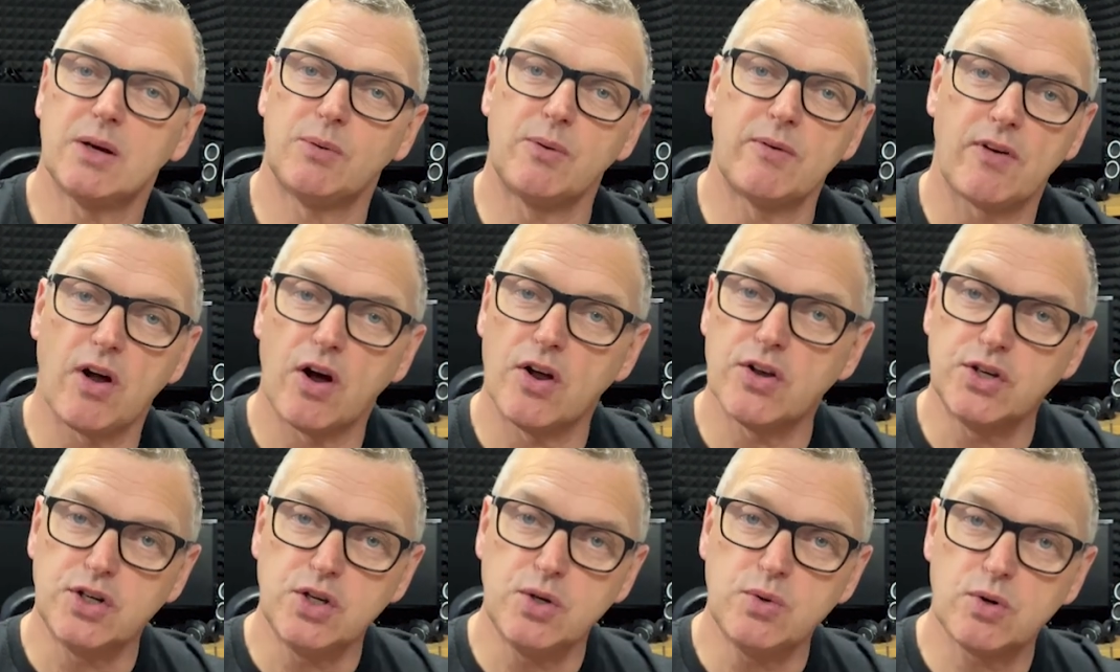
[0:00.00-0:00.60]
We've
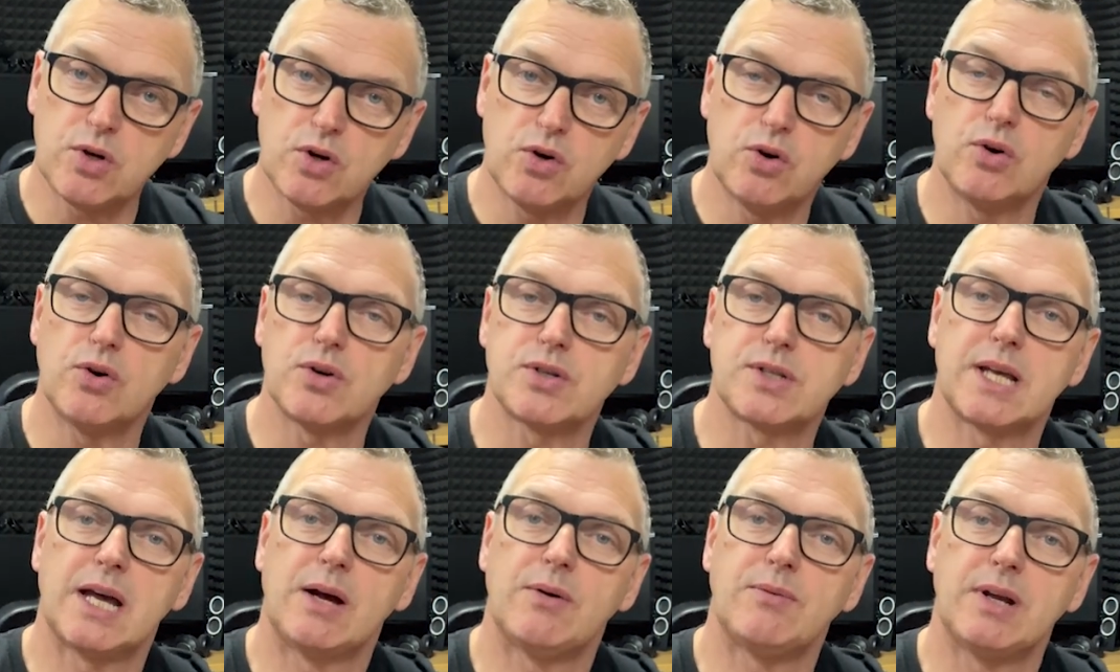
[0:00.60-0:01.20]
got a new
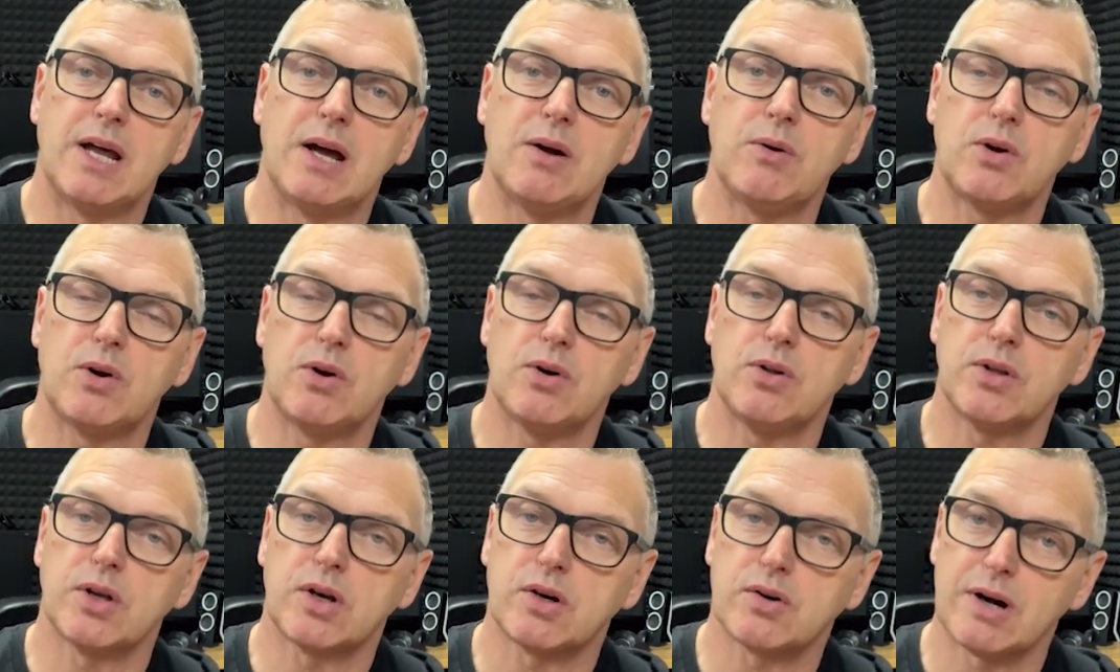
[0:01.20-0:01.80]
course out now
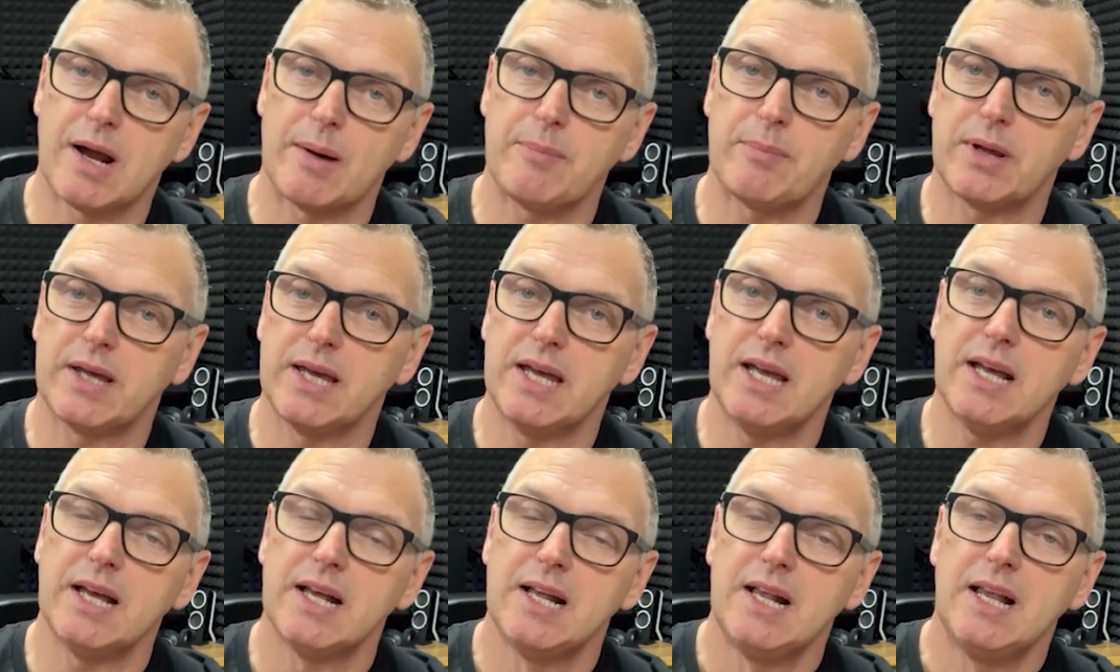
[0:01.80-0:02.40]
called the Crab
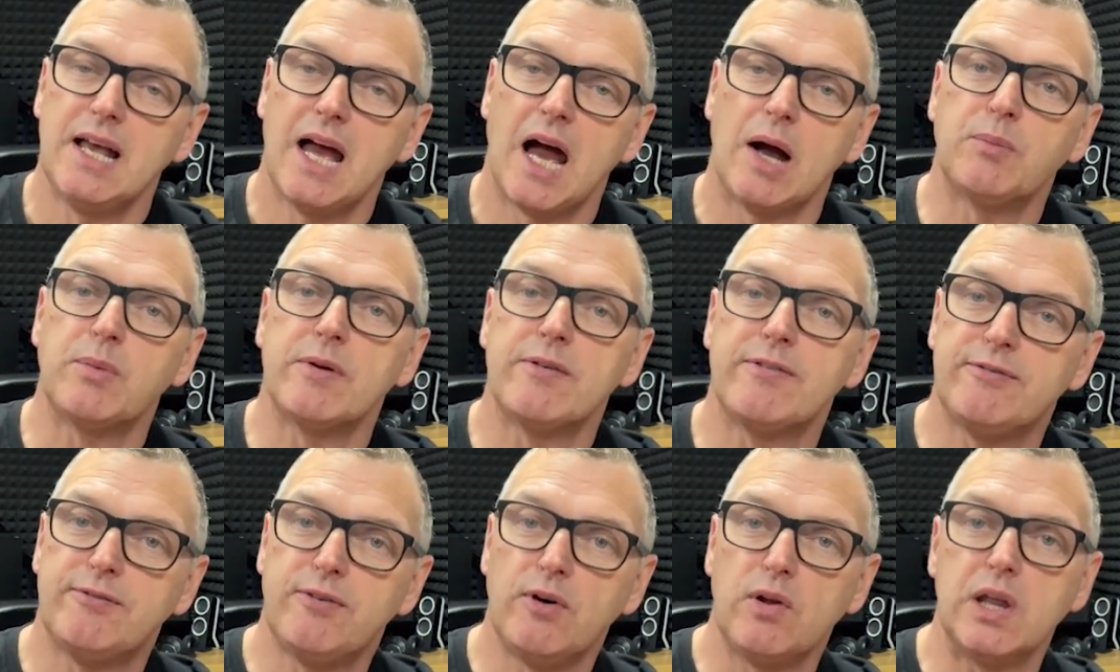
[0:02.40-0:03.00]
King and
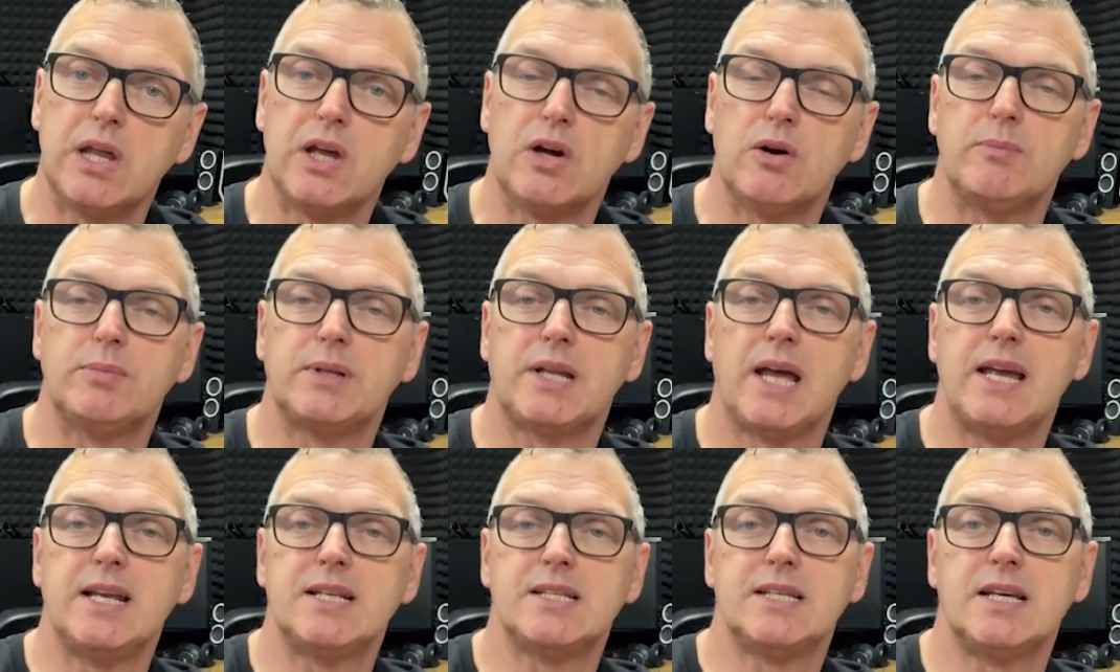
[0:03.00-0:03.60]
we've fully
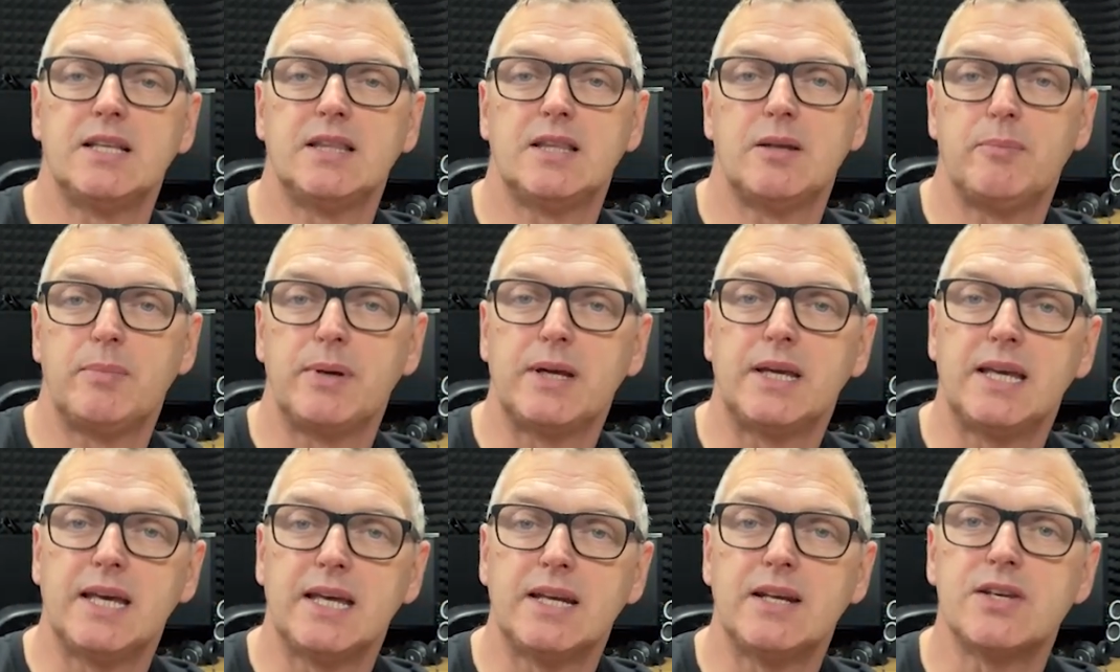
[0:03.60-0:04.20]
updated the
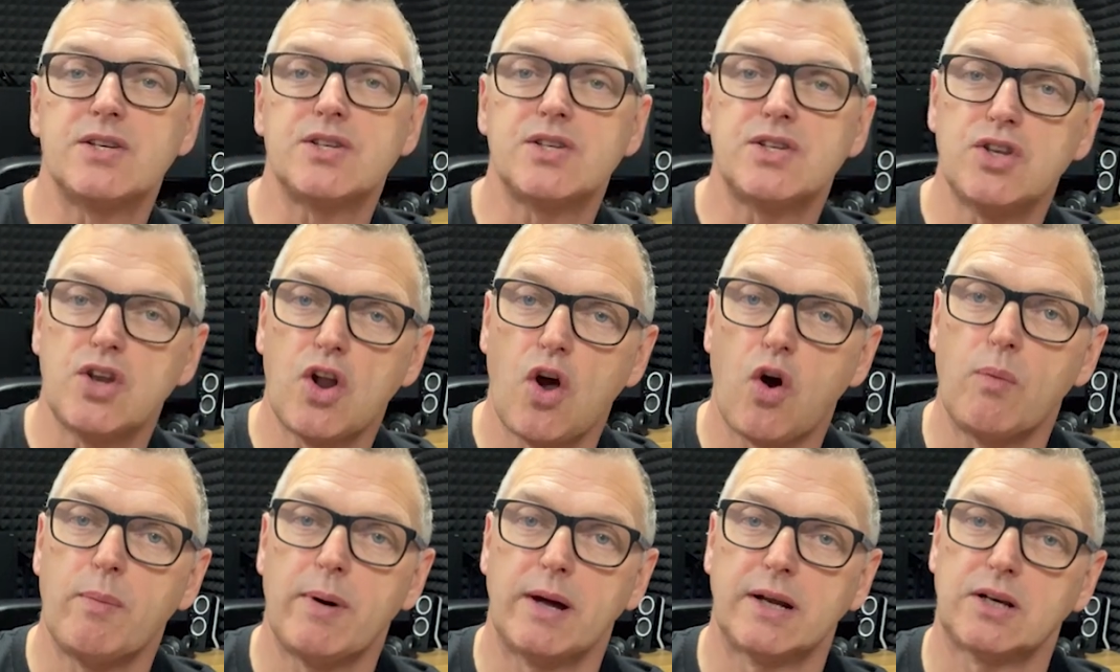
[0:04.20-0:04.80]
beginner's
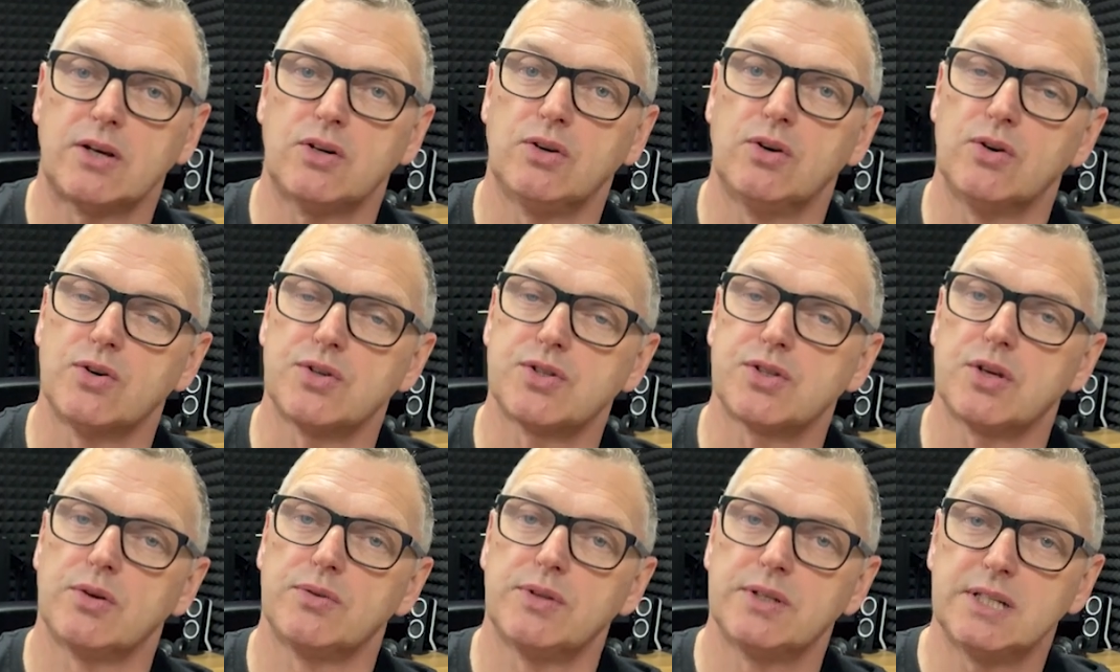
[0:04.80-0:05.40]
nomad
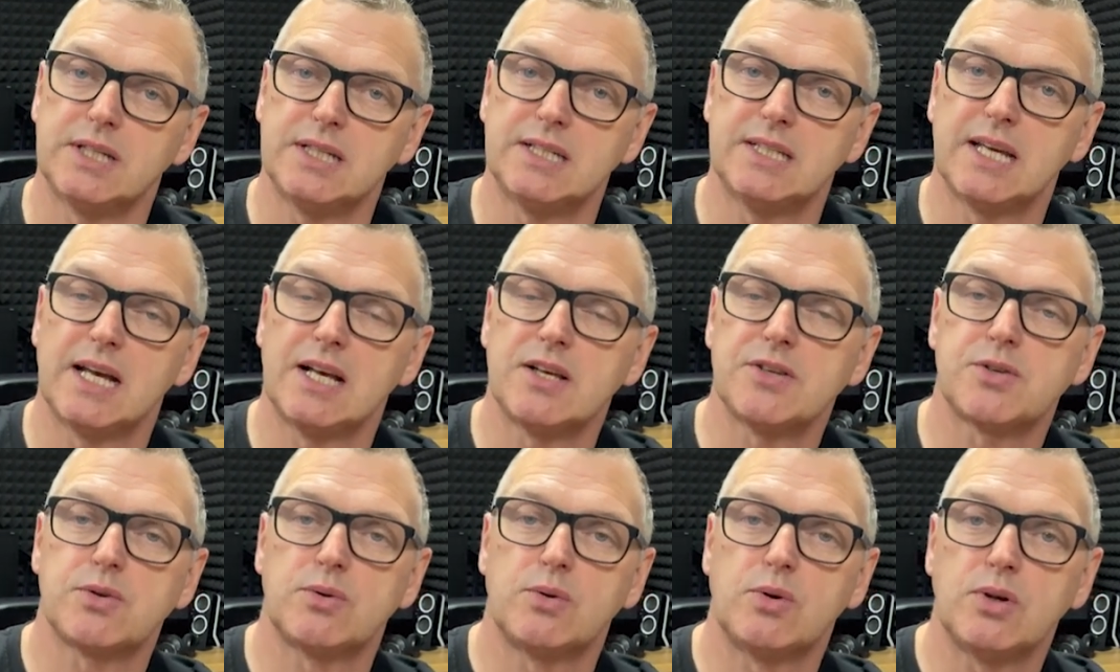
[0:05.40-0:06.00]
course so the
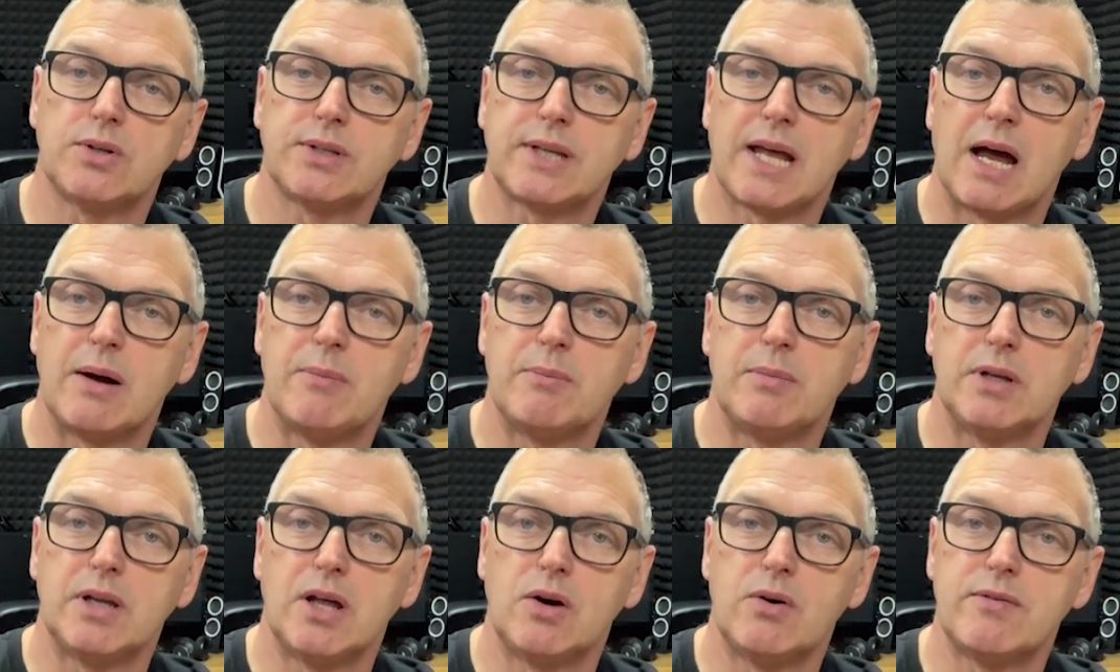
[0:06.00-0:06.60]
details are all
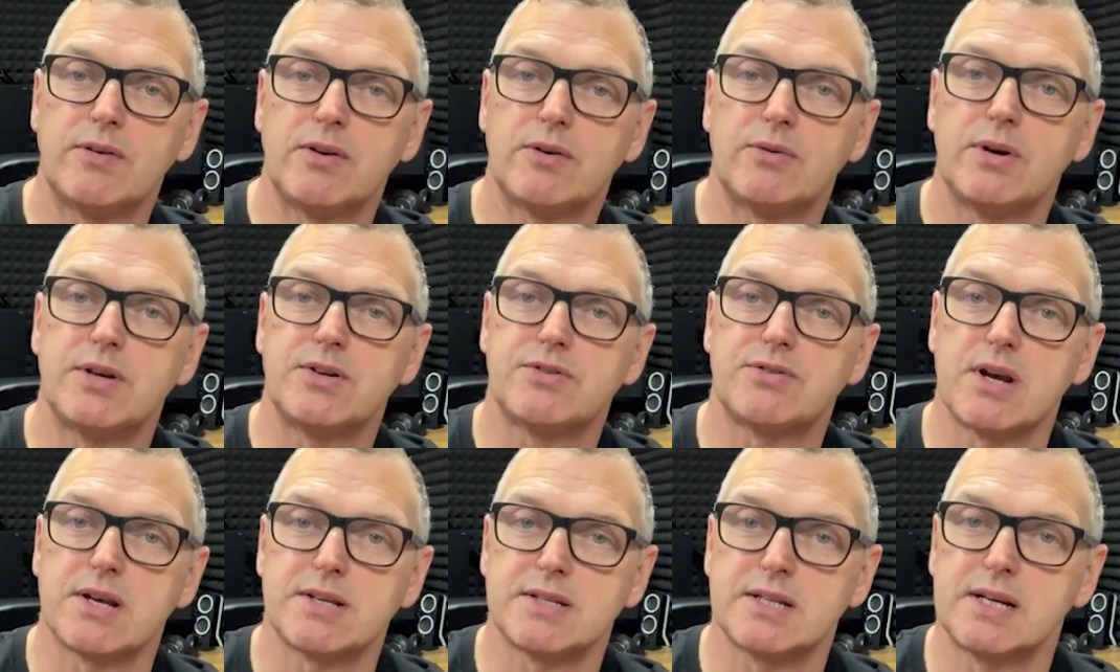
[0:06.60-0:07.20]
down below if you're
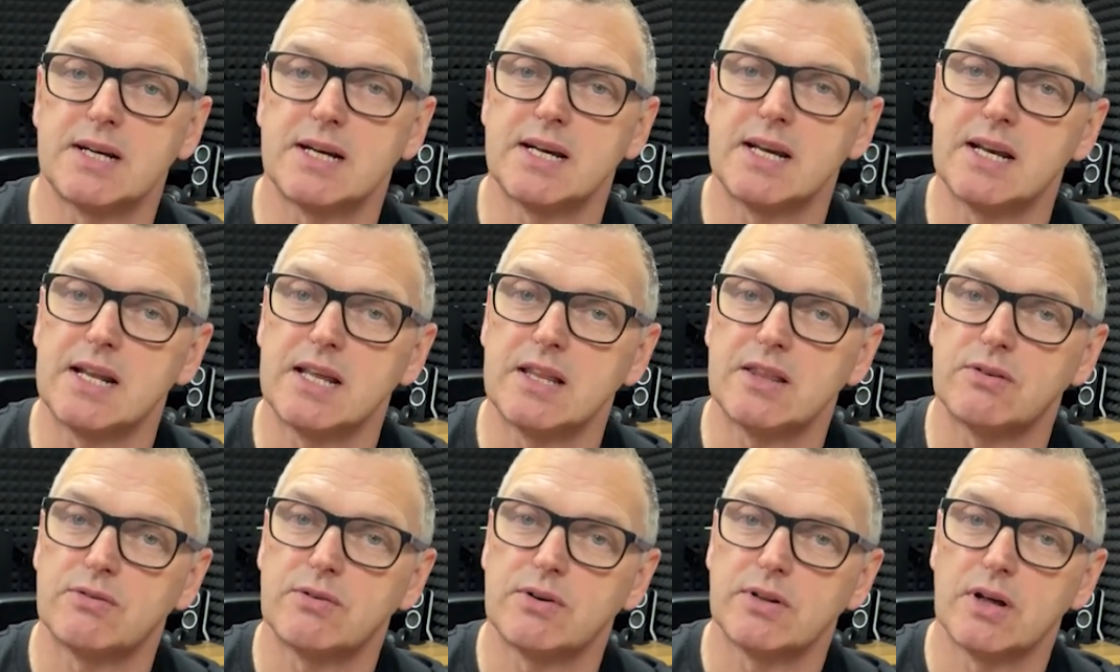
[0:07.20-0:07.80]
interested in
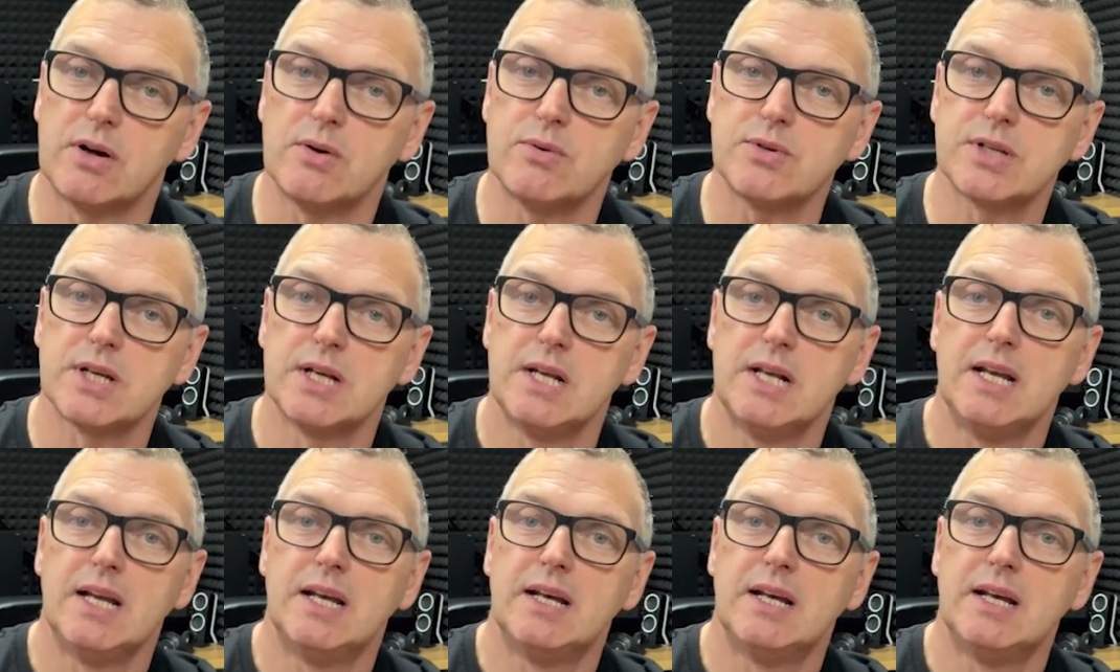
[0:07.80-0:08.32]
either of those